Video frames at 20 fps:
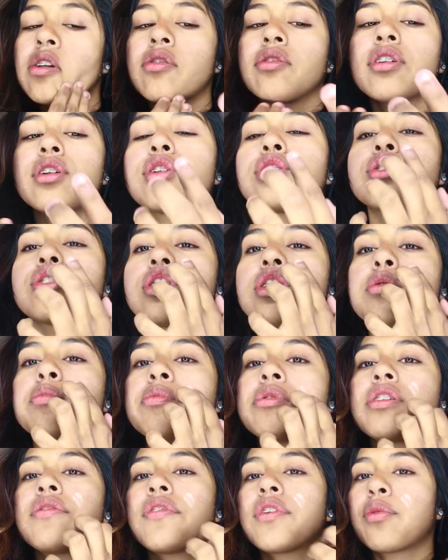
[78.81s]
I don't think there's a
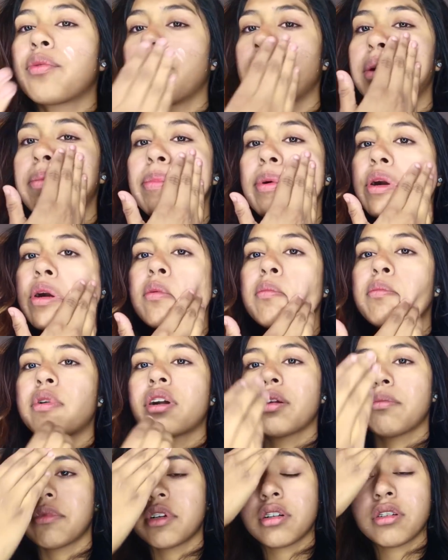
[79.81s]
specific way to put on
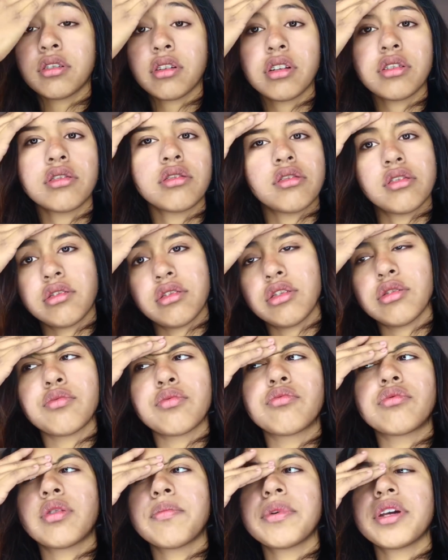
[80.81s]
primer other than just
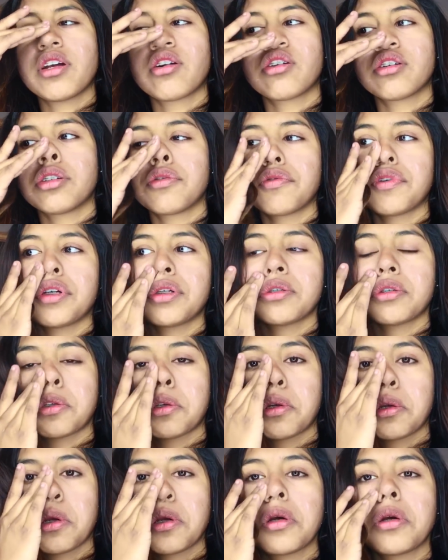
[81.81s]
rubbing it on your face.